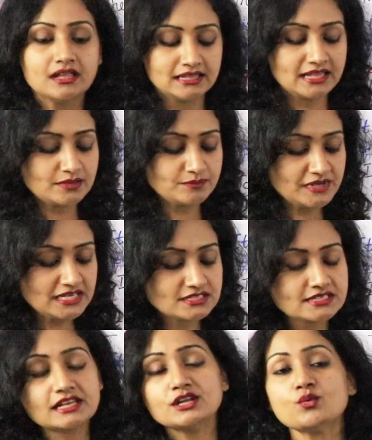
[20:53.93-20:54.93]
Let me
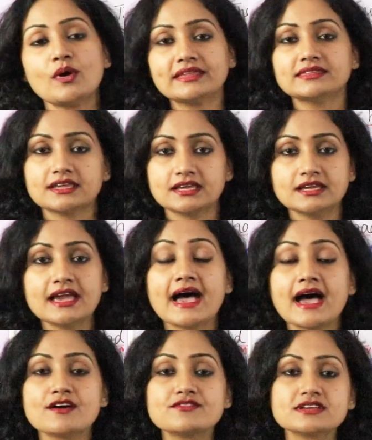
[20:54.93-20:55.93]
tell you one thing,
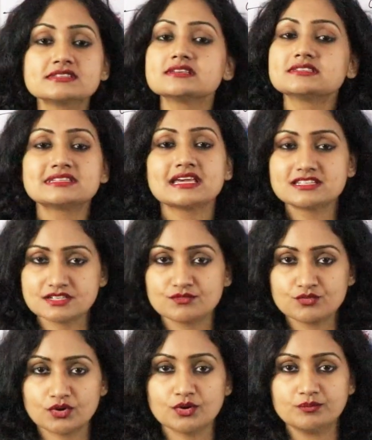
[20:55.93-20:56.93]
have is a stative
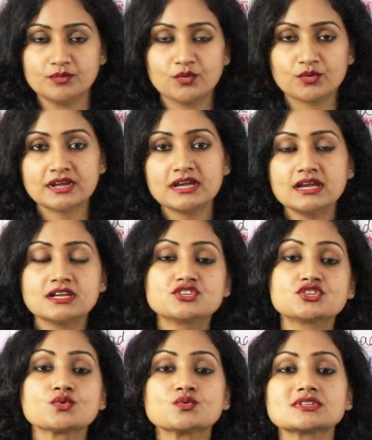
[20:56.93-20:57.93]
verb, okay? It
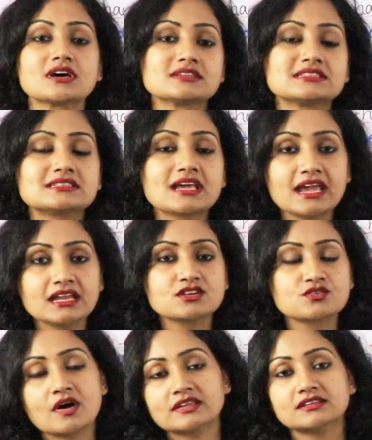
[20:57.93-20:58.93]
shows a
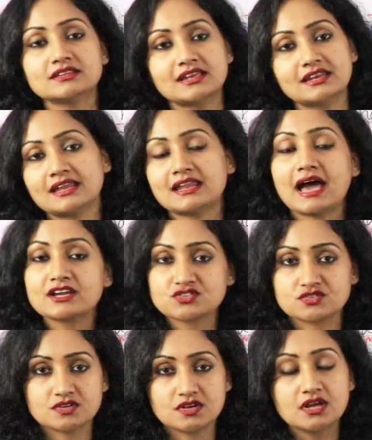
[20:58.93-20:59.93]
state rather than an
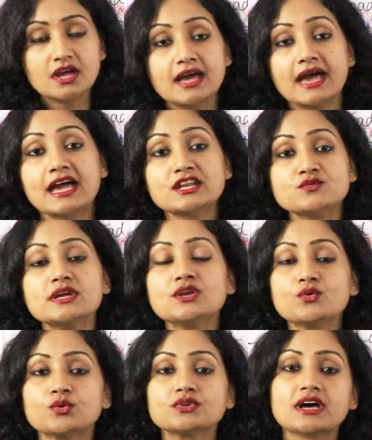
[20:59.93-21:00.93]
action. And we
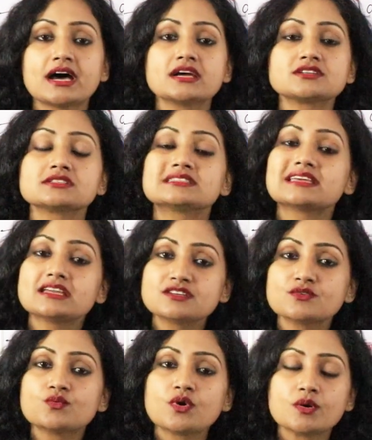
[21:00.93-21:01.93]
know that
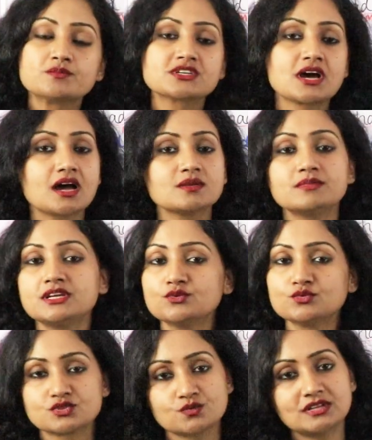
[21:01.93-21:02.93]
stative verbs can't be
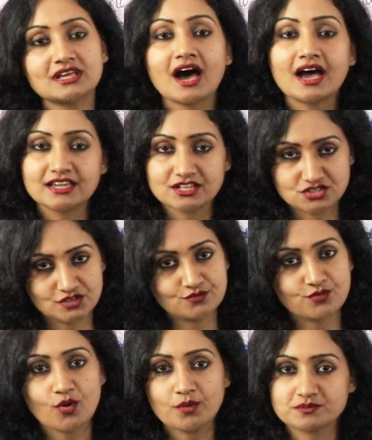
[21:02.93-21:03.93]
used with ing
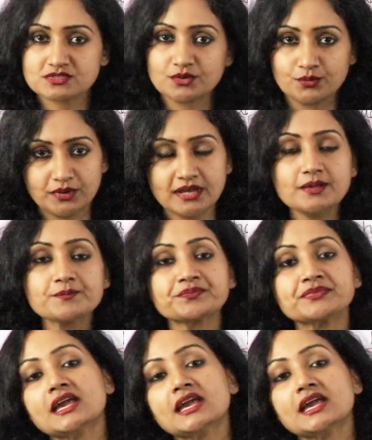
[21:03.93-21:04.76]
forms, okay?